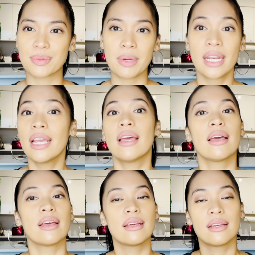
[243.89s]
But
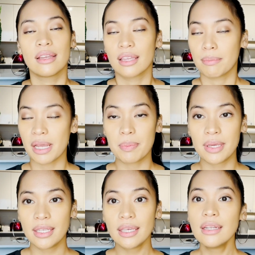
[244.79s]
my
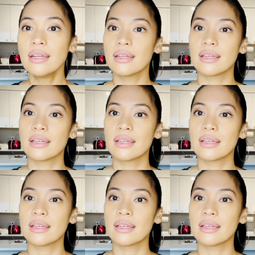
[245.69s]
opinion,